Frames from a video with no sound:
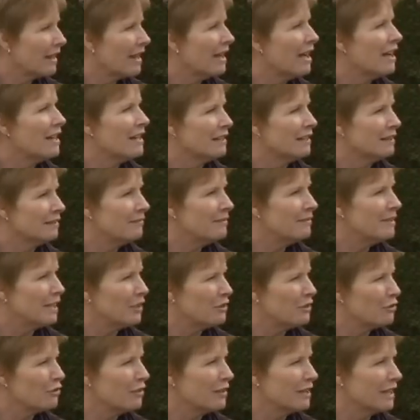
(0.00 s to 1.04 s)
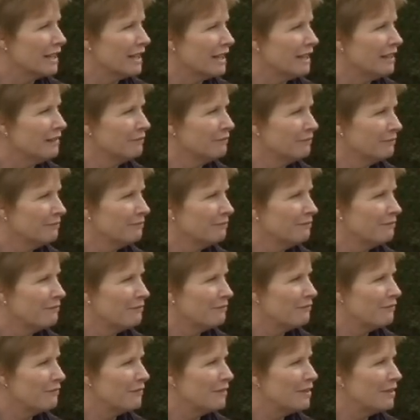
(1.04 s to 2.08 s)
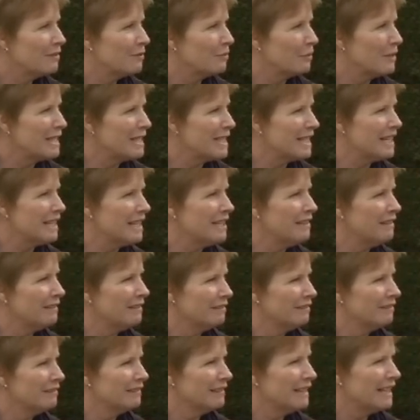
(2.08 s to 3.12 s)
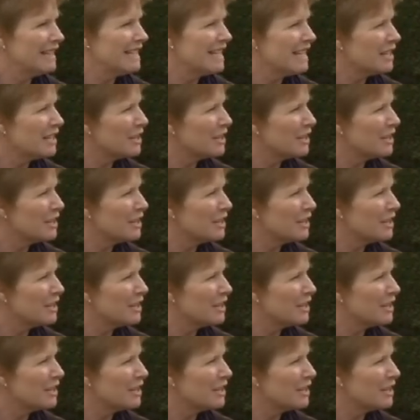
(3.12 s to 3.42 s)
Ah, citrusy, sweety. Is it